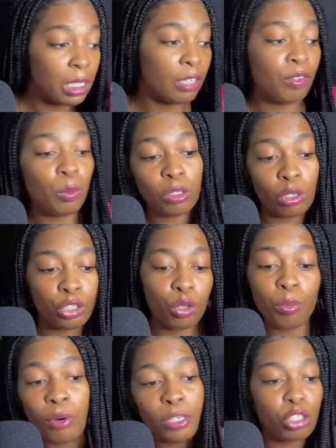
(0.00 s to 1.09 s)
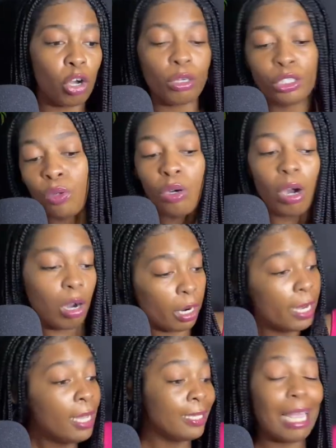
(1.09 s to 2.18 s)
And if it was on your porch or on your
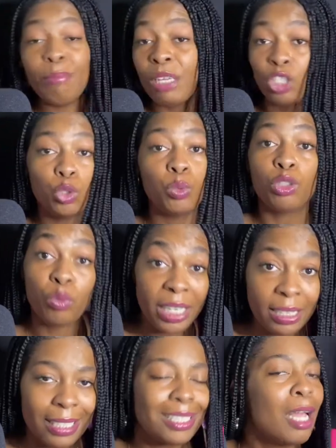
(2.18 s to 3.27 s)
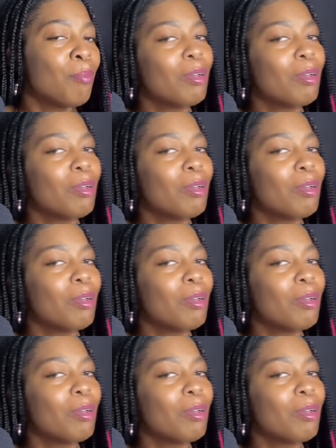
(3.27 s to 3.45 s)
car, that meant you was racist.